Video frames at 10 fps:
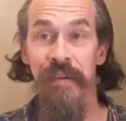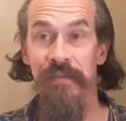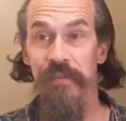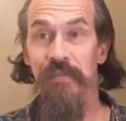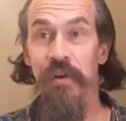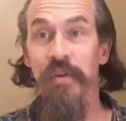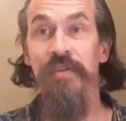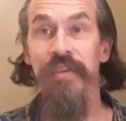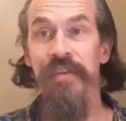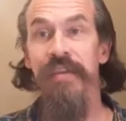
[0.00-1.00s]
if you've
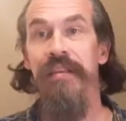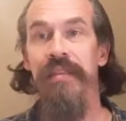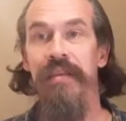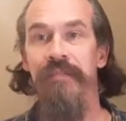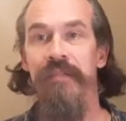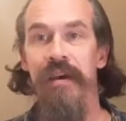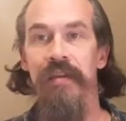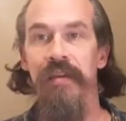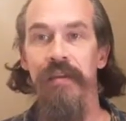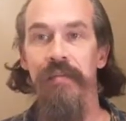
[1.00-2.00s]
heard the thing that I'm
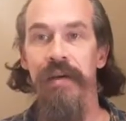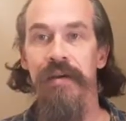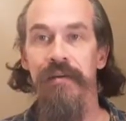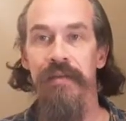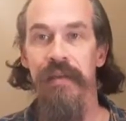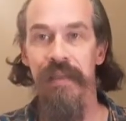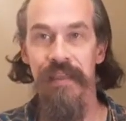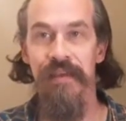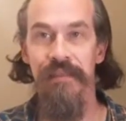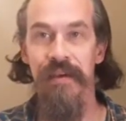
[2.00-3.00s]
talking about at
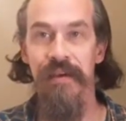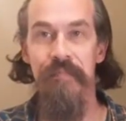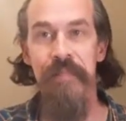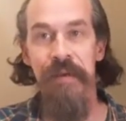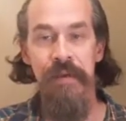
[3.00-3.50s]
that time,